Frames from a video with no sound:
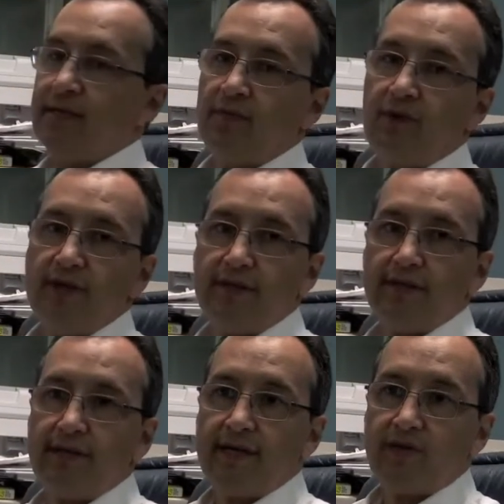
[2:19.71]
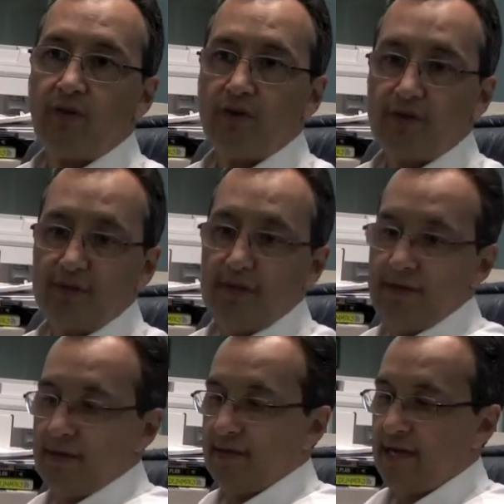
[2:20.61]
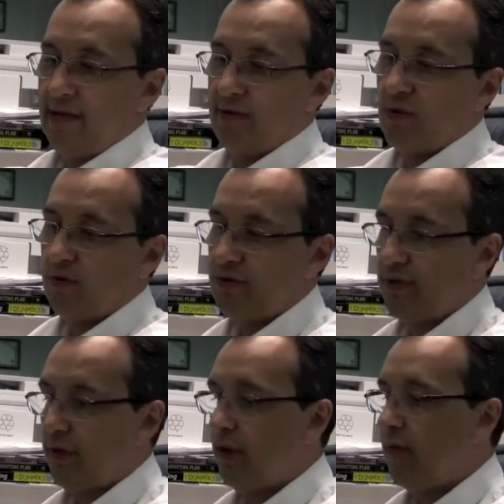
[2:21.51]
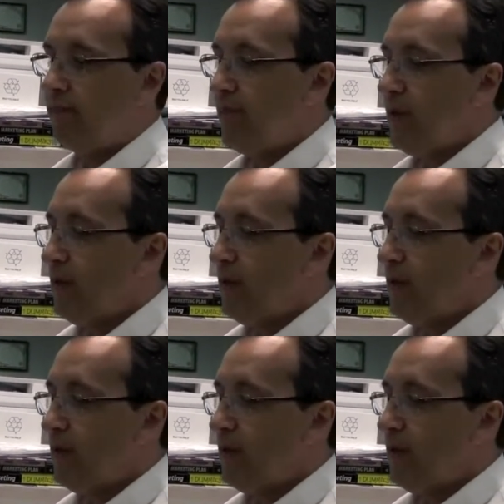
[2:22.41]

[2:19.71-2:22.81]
as the process gets worse, down the course of the arm.